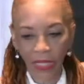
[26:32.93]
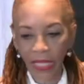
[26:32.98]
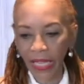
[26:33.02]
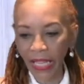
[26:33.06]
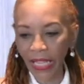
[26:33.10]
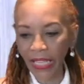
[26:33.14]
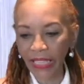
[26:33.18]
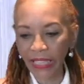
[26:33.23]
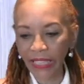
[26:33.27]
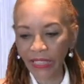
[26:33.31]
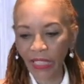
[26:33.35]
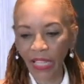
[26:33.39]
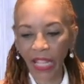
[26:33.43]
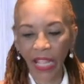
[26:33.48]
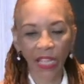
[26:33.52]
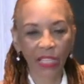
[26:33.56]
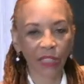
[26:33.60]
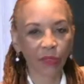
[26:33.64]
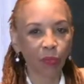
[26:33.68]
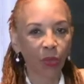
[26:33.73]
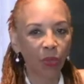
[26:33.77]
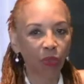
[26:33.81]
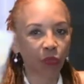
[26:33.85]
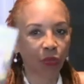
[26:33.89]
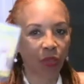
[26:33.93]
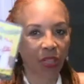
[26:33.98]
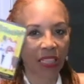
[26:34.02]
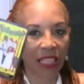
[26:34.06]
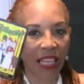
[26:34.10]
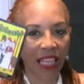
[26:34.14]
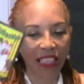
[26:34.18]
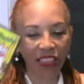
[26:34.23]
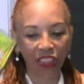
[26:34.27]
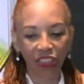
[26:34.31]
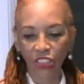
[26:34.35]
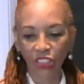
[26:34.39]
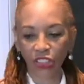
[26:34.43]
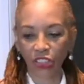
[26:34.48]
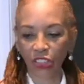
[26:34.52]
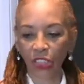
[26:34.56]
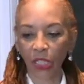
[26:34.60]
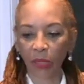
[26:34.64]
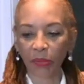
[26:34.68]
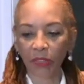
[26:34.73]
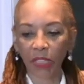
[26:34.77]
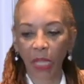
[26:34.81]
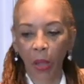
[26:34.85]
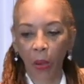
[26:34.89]
And with
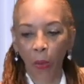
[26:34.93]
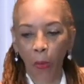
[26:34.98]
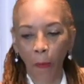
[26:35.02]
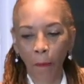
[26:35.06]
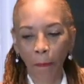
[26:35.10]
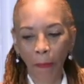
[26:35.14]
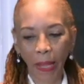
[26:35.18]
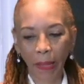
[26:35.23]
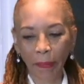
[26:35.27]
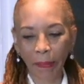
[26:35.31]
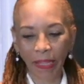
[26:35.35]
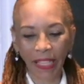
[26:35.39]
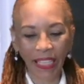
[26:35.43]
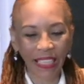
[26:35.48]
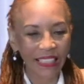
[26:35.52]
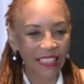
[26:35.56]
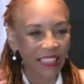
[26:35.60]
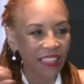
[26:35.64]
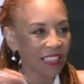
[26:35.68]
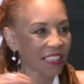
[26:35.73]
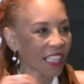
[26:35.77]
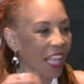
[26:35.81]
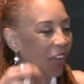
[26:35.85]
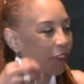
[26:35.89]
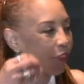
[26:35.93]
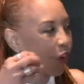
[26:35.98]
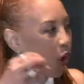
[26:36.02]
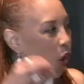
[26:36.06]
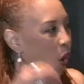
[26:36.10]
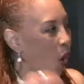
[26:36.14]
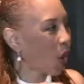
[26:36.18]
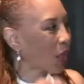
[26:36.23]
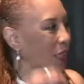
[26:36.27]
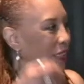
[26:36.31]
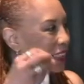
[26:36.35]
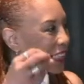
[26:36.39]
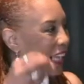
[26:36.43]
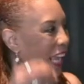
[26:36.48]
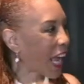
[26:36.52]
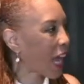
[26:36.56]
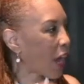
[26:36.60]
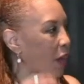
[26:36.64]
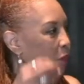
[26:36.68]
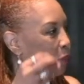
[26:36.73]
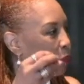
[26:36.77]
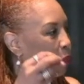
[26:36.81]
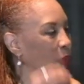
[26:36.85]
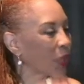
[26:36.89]
relationships, or maybe he just have a hard
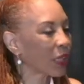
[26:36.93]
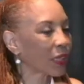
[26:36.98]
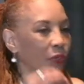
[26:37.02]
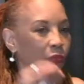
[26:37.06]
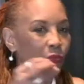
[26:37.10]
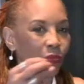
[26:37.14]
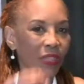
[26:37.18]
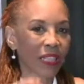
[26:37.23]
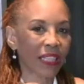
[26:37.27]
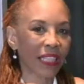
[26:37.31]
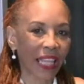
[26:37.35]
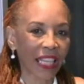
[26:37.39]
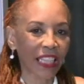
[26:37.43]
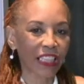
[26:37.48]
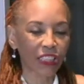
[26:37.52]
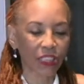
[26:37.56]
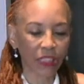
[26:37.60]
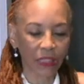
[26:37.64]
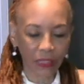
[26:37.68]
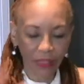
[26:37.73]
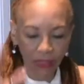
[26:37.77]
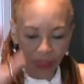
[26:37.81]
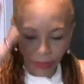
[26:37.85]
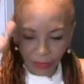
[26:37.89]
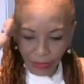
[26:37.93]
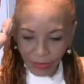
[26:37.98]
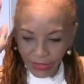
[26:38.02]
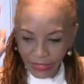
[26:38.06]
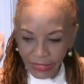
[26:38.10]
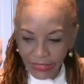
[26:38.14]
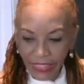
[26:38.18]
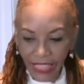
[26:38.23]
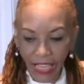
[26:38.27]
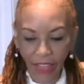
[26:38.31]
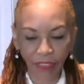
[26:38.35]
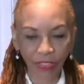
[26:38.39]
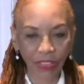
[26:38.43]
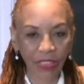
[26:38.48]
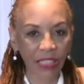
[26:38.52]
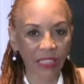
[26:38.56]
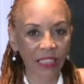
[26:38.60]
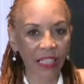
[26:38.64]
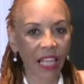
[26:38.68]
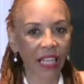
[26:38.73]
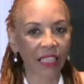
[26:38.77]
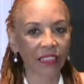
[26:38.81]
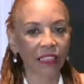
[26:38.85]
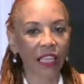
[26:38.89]
time with relationships.
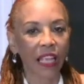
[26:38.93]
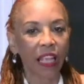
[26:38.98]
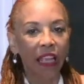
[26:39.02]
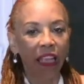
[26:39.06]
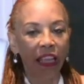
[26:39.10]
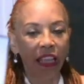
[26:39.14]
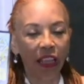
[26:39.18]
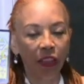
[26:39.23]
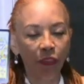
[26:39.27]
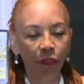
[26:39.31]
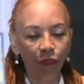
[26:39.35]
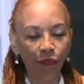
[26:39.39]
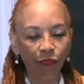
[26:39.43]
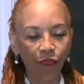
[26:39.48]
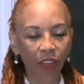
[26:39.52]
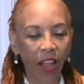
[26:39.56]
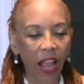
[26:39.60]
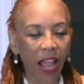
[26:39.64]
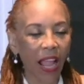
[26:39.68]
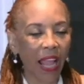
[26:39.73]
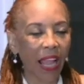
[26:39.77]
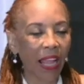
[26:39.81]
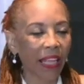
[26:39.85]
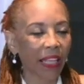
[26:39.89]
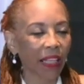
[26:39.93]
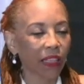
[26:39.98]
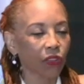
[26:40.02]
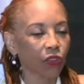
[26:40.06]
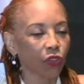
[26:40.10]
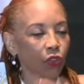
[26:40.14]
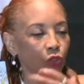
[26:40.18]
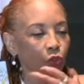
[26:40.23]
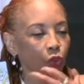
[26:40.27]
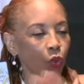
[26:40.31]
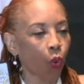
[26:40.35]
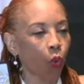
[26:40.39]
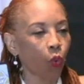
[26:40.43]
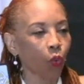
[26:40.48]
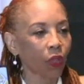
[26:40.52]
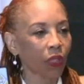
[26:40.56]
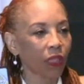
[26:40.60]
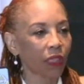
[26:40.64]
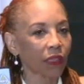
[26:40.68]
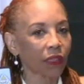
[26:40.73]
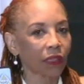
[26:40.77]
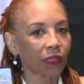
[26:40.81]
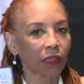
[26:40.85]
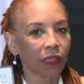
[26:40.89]
Nevertheless, he finds
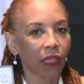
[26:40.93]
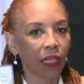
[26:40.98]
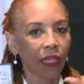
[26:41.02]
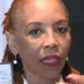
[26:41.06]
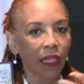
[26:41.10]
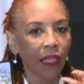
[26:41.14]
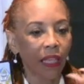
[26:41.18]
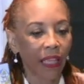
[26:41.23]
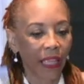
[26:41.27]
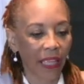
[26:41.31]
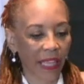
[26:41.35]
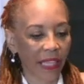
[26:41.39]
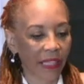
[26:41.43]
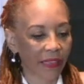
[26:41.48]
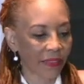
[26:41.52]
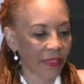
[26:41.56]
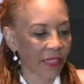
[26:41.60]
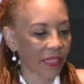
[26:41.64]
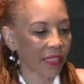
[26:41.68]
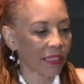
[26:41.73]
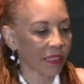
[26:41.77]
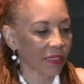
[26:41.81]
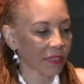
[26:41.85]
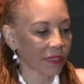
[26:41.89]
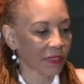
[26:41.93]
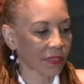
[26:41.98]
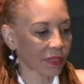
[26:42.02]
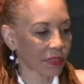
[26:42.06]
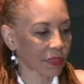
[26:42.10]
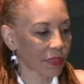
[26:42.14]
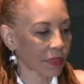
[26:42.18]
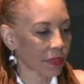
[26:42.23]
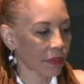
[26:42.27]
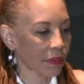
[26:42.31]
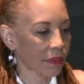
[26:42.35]
solace in this.